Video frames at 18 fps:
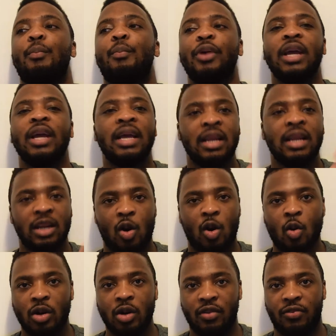bringing
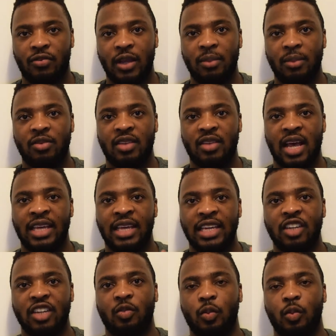all the themes that
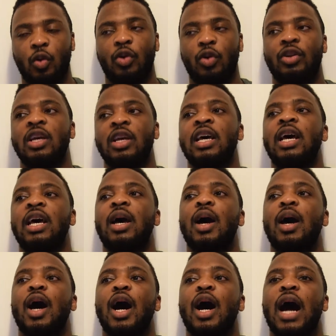he explored
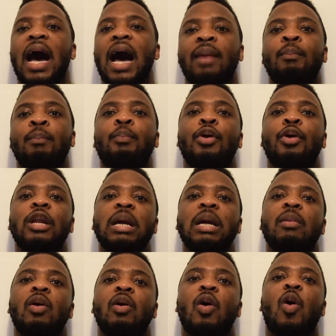and putting
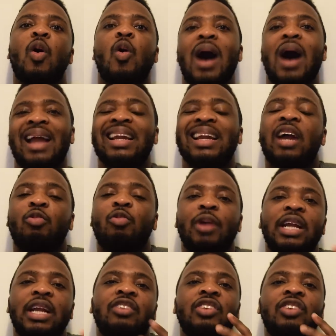them all and
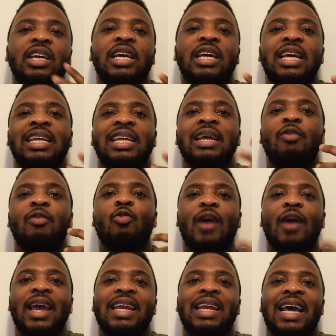arranging it in a
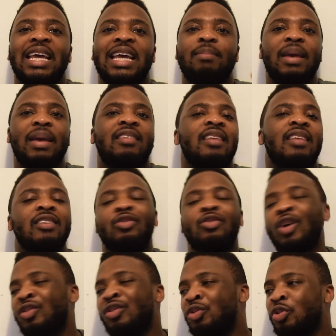way that it makes
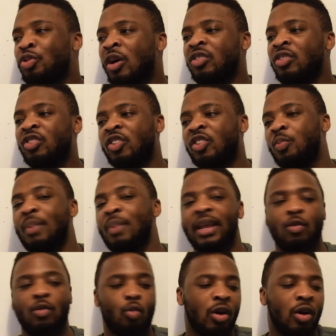sense. Not just
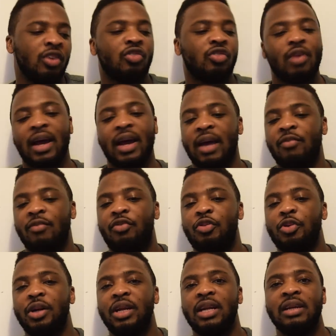make one track and
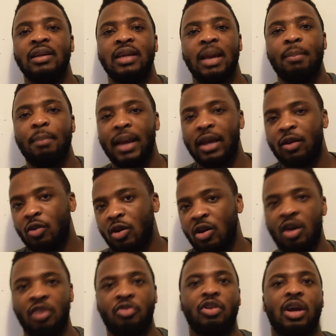throw it in there, make
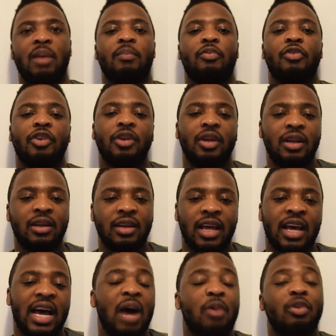another track and throw it in
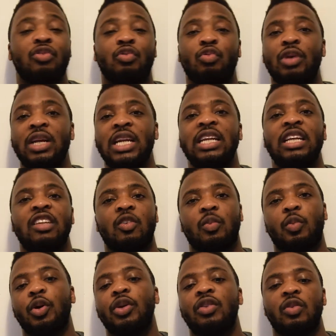there. I was really
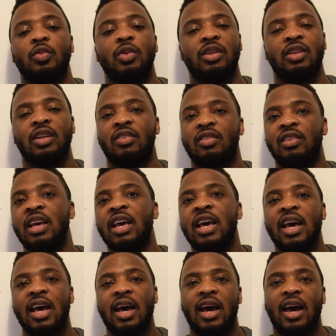disappointed with this.
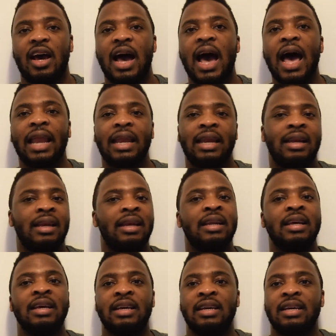And